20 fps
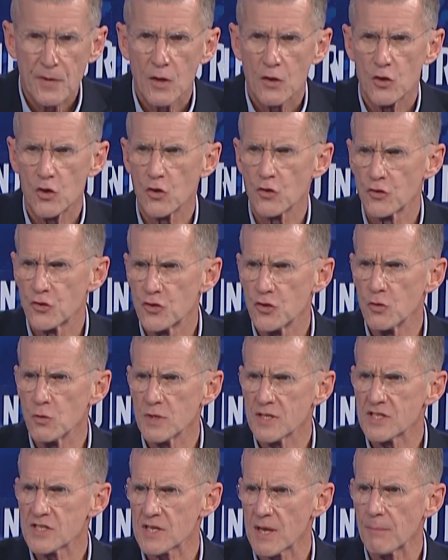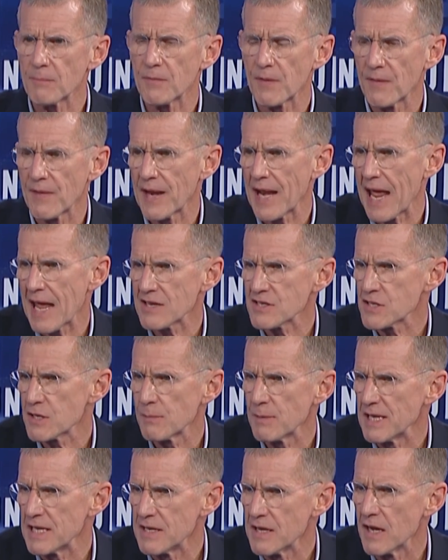You're doing something that has to
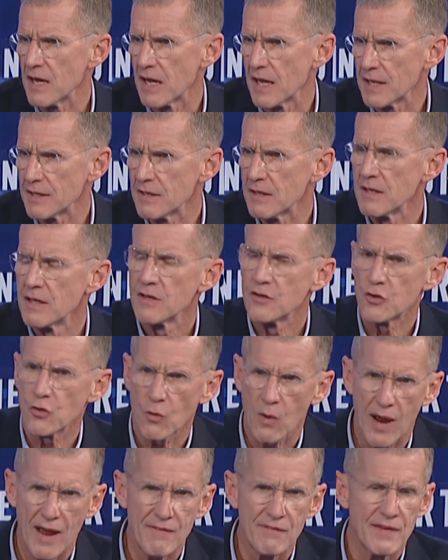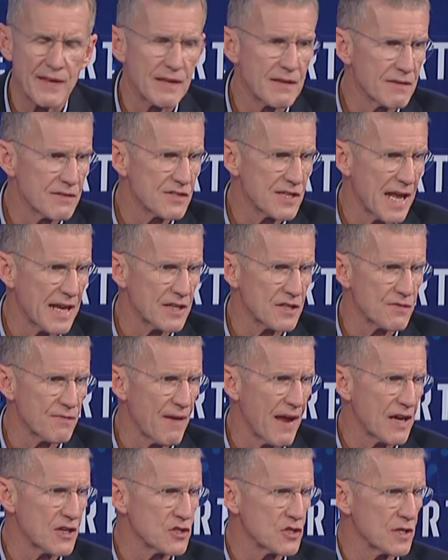be done, deriving
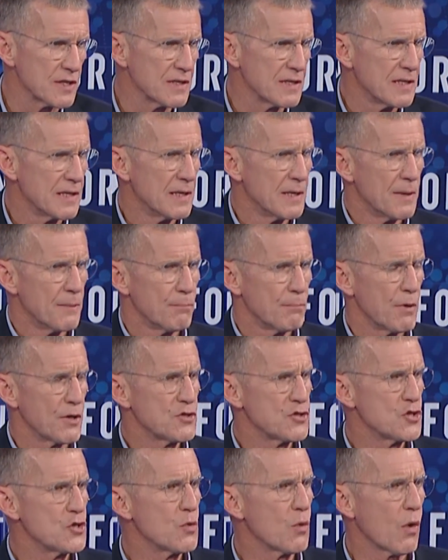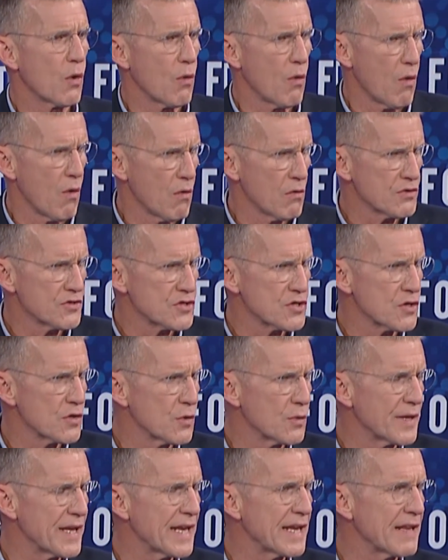satisfaction, but you are
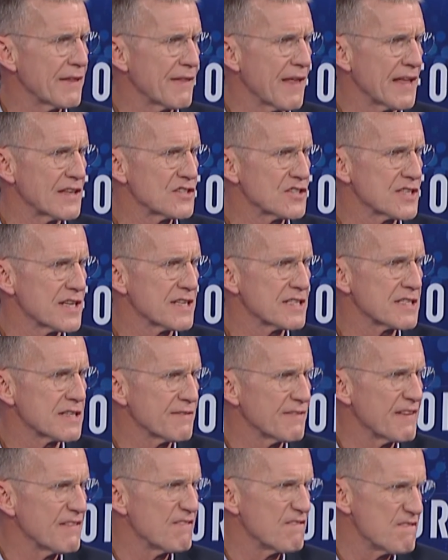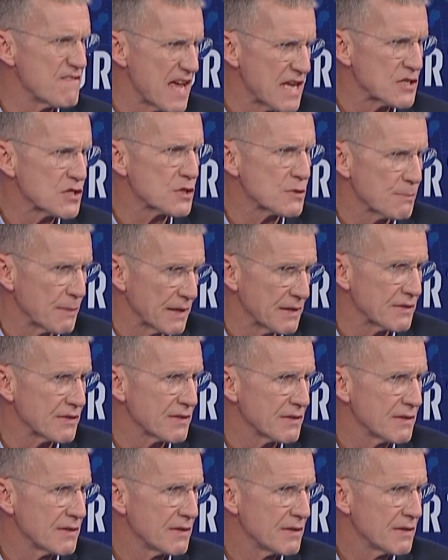also getting that sense of investment
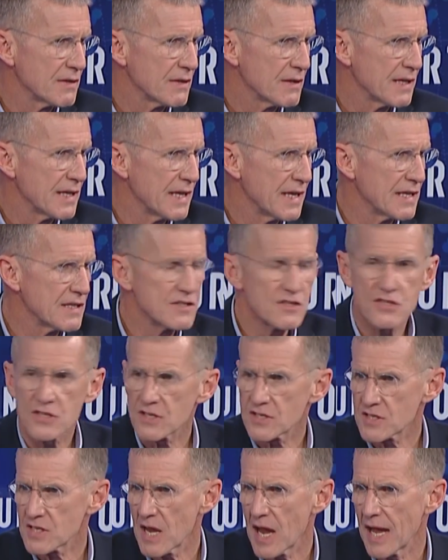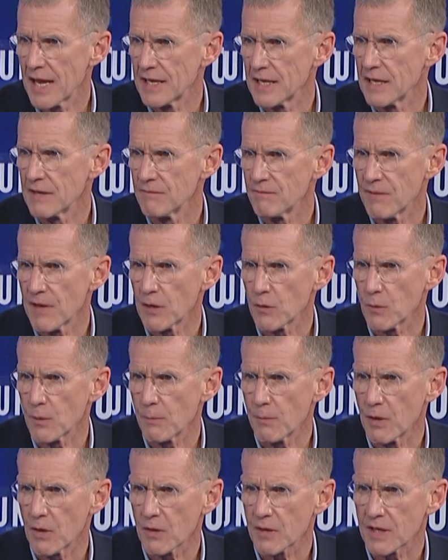in society and fellow
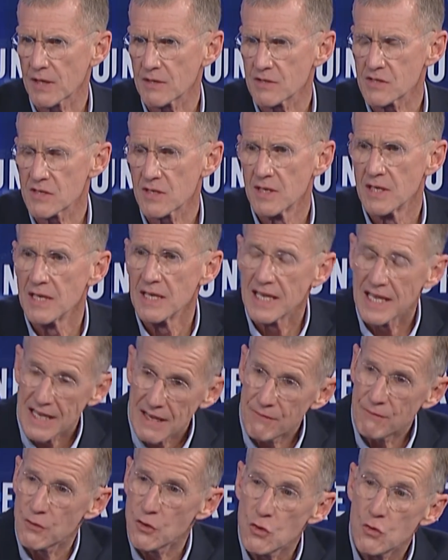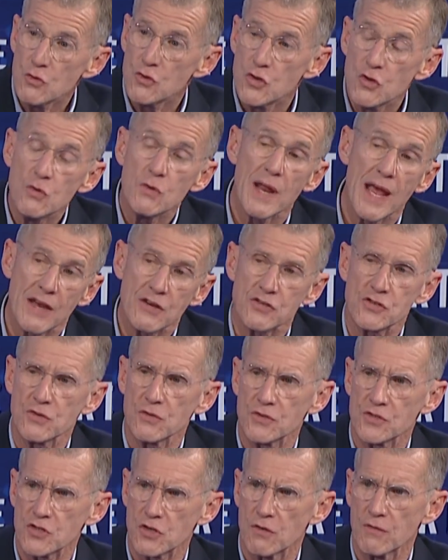Americans. If you do
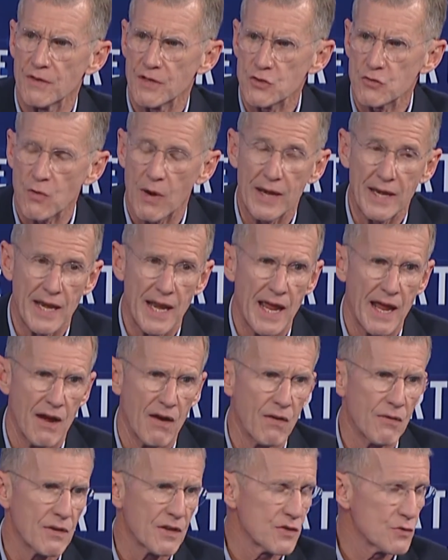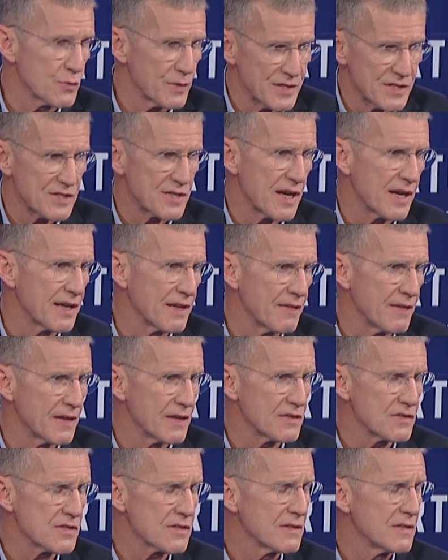national service right now, because we study
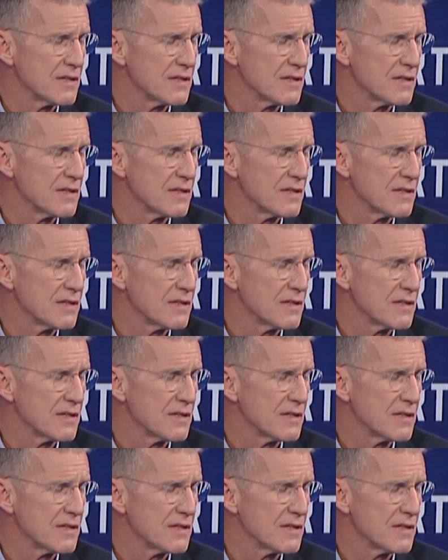this,